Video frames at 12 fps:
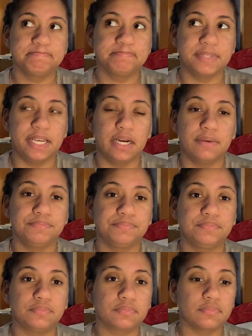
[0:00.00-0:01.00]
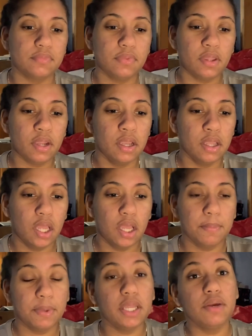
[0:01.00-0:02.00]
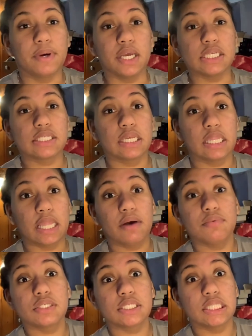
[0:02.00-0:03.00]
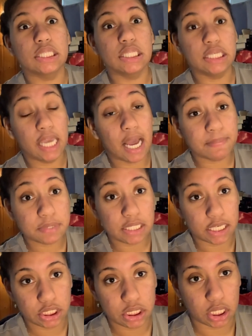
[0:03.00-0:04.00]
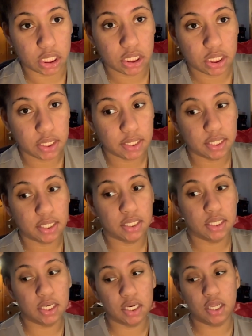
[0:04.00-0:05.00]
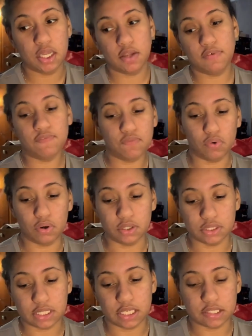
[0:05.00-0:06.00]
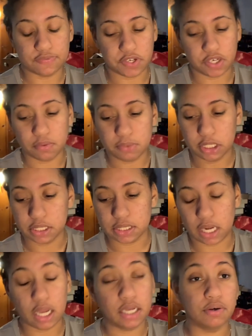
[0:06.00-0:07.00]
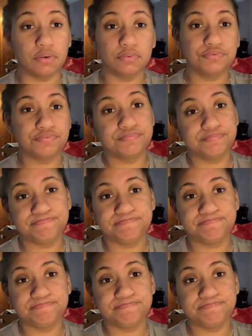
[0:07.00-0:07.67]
yeah but anyways, that was the yap session for today's video because I don't